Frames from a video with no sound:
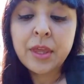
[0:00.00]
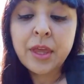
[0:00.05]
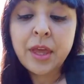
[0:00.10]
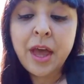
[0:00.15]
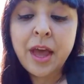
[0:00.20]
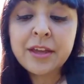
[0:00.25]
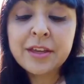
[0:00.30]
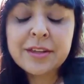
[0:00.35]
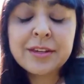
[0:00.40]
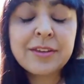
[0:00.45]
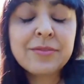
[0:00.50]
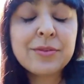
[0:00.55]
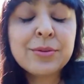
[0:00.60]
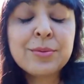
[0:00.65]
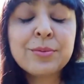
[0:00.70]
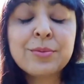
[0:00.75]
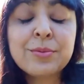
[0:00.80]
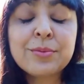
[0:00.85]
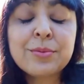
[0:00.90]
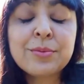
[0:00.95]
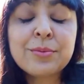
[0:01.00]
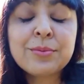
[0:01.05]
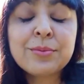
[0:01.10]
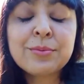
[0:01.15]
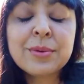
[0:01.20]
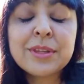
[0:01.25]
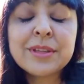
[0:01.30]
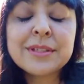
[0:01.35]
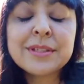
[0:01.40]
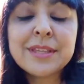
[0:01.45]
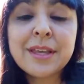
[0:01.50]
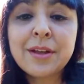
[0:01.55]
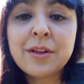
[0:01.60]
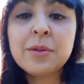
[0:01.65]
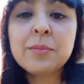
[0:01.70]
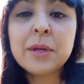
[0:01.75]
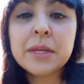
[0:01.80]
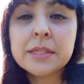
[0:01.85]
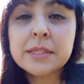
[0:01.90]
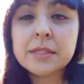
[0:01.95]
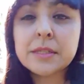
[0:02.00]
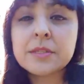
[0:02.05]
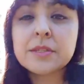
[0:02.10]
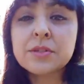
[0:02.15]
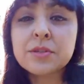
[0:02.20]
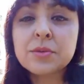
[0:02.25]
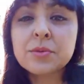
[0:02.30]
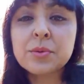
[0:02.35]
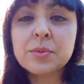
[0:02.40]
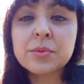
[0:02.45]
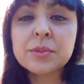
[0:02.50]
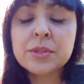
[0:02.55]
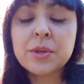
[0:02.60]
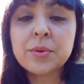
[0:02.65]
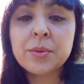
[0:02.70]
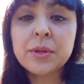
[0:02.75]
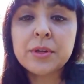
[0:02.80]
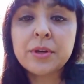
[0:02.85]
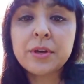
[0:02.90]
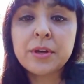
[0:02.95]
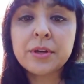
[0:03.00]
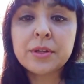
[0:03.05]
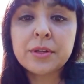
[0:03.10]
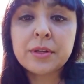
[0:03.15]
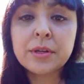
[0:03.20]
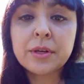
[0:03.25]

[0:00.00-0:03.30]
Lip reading: could never really tell my sister what was going on.